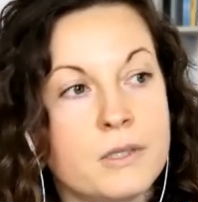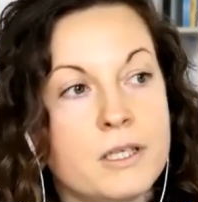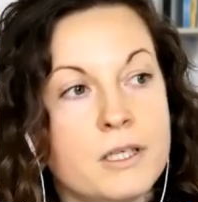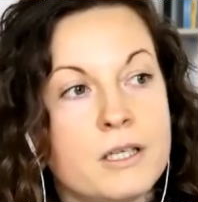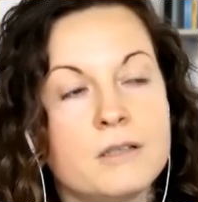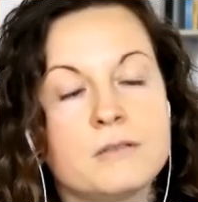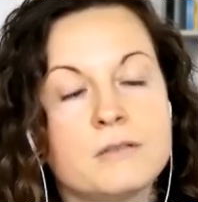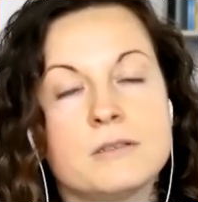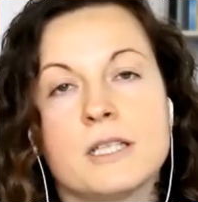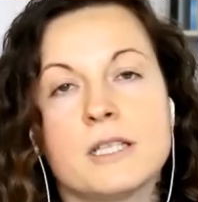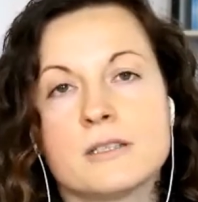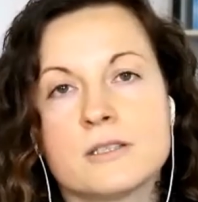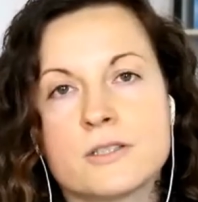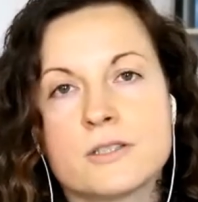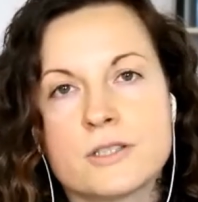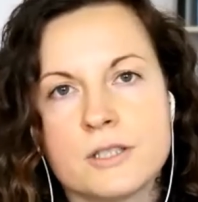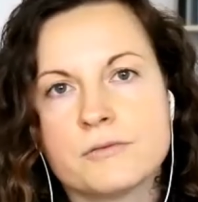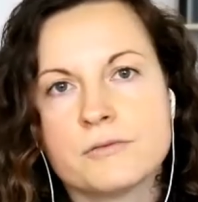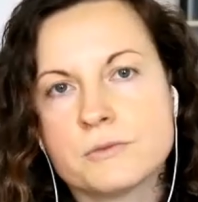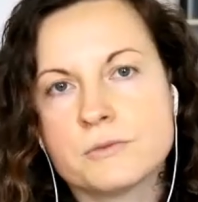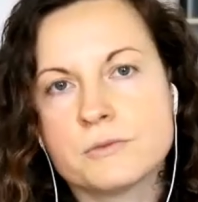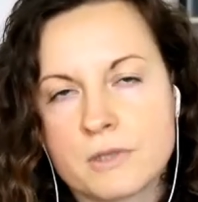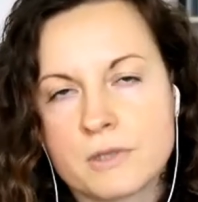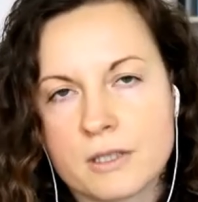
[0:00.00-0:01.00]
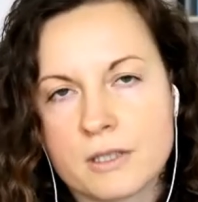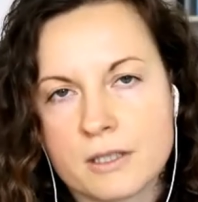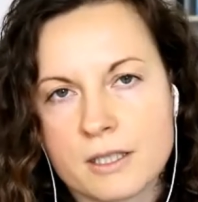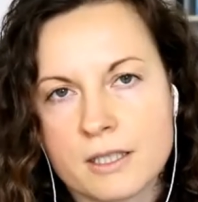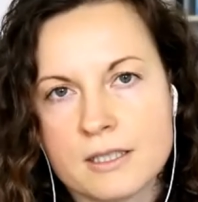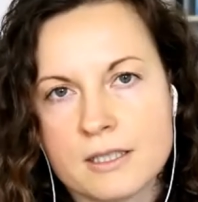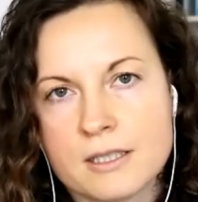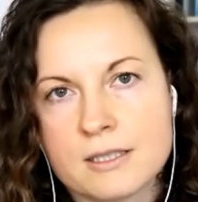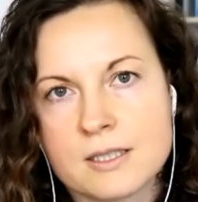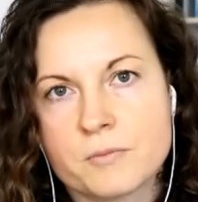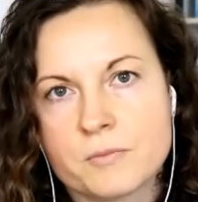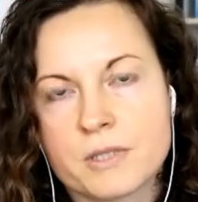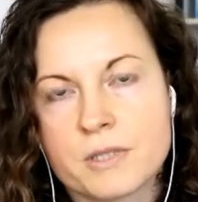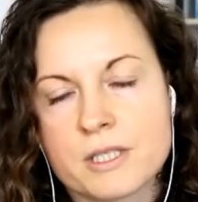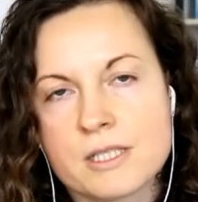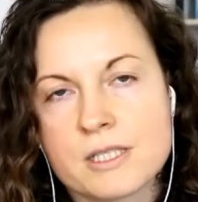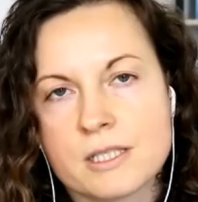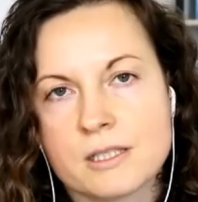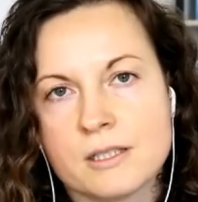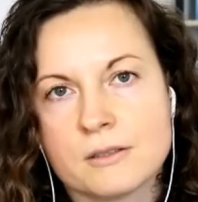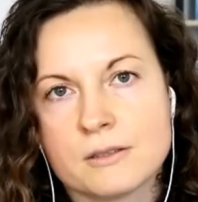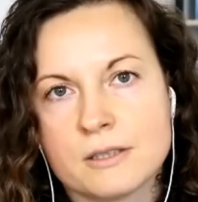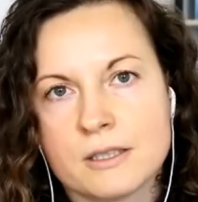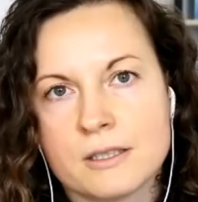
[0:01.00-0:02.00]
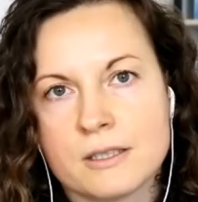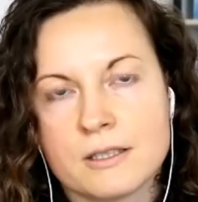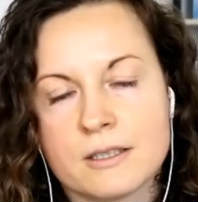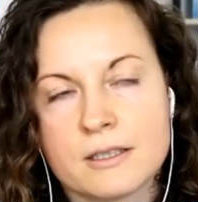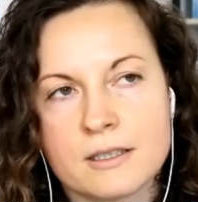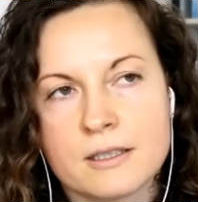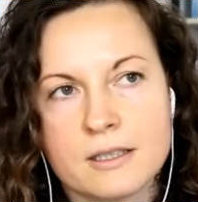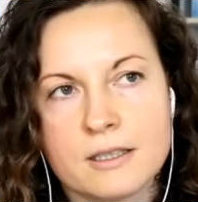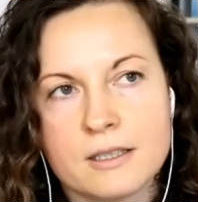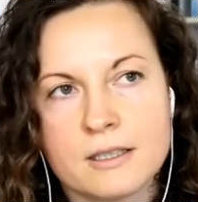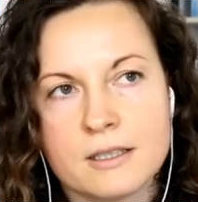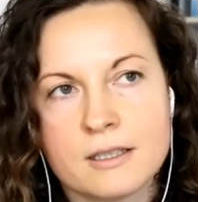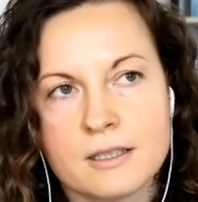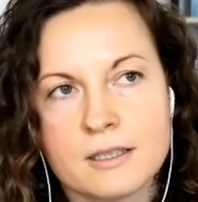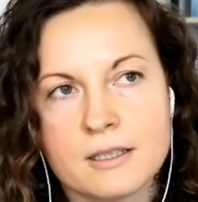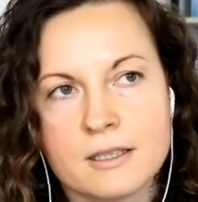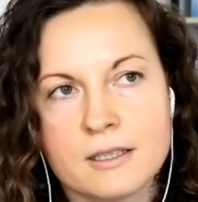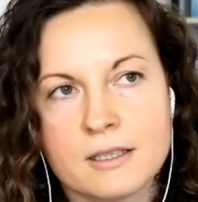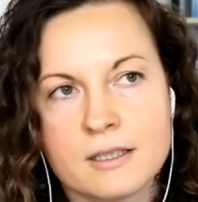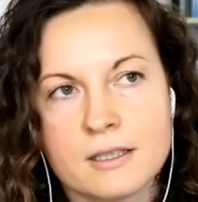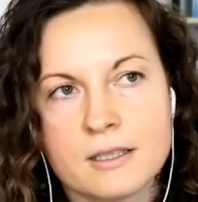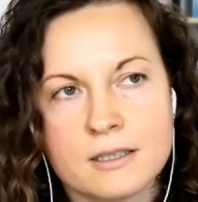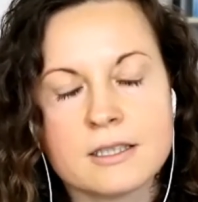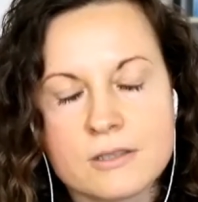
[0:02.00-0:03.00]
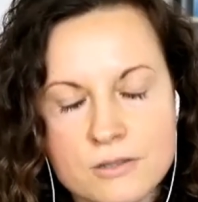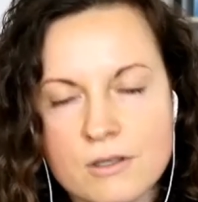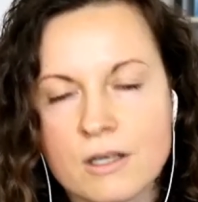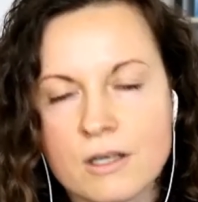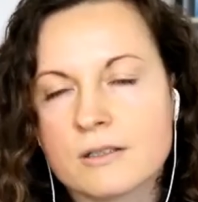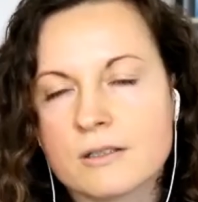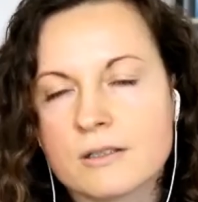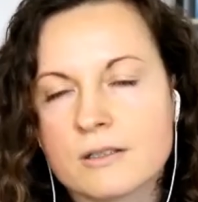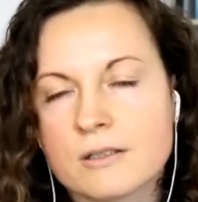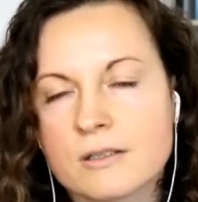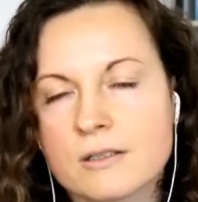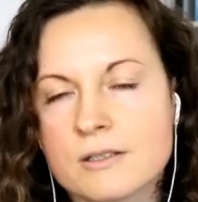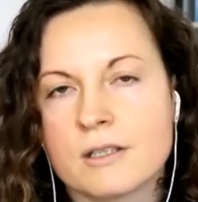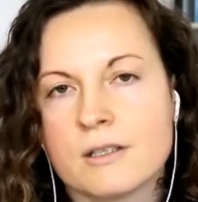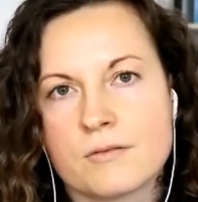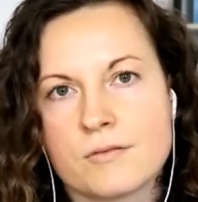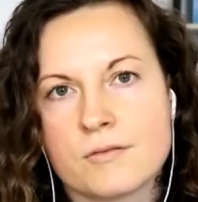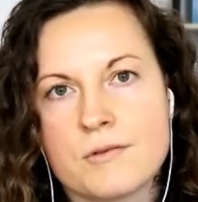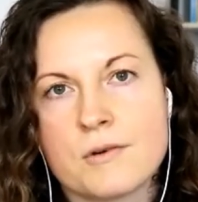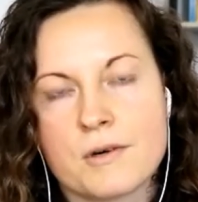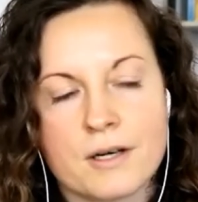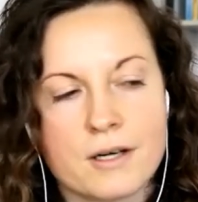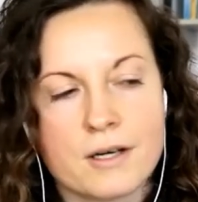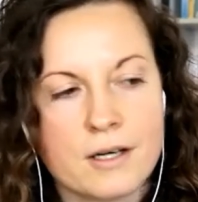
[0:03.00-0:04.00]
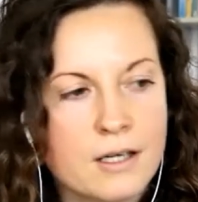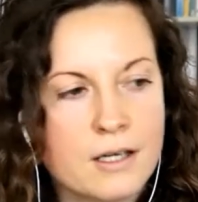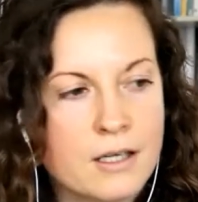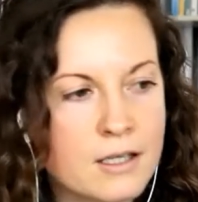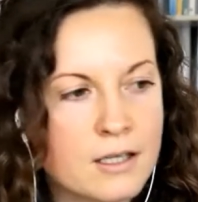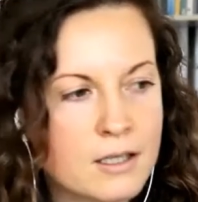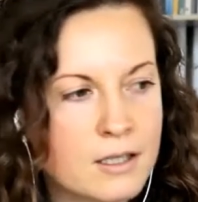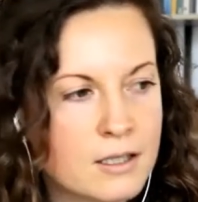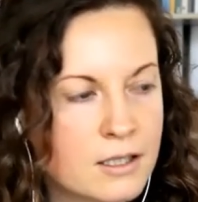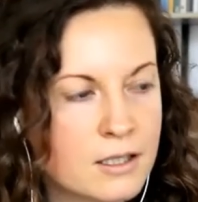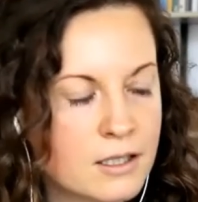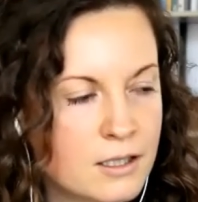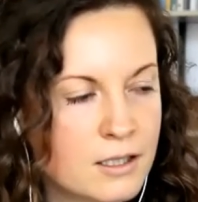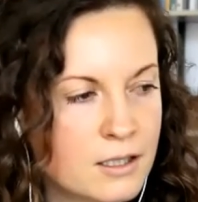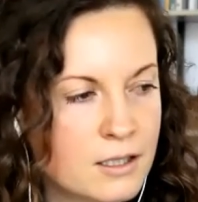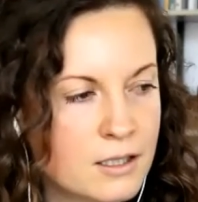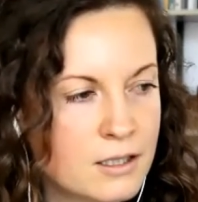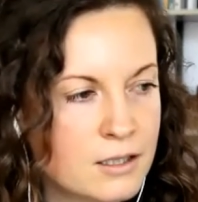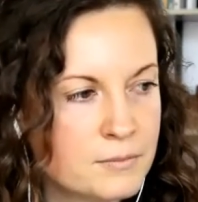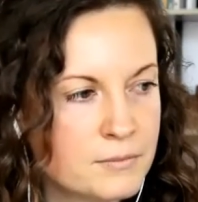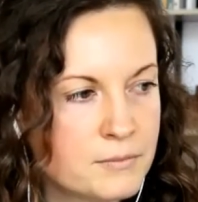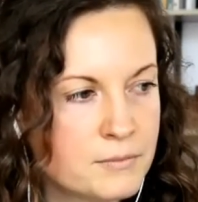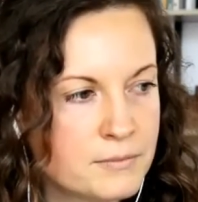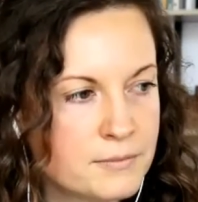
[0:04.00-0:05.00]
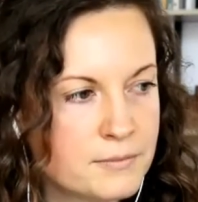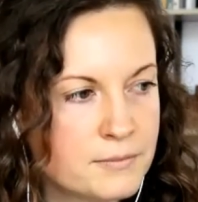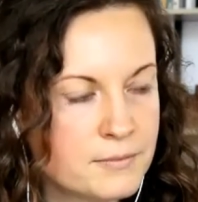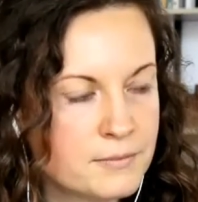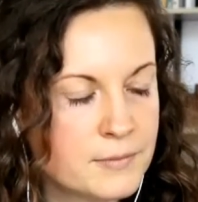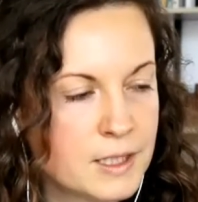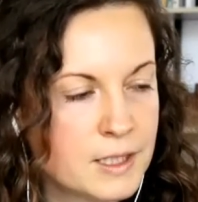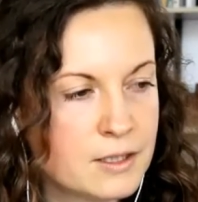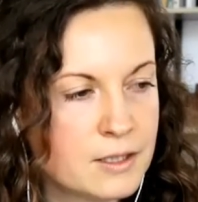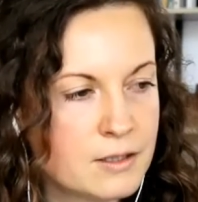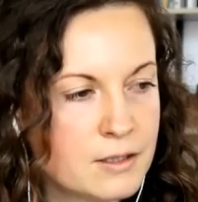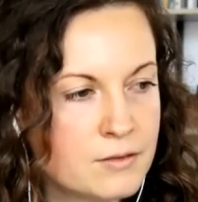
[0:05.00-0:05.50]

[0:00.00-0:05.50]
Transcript: we know that shift work is a particularly strong trigger for um,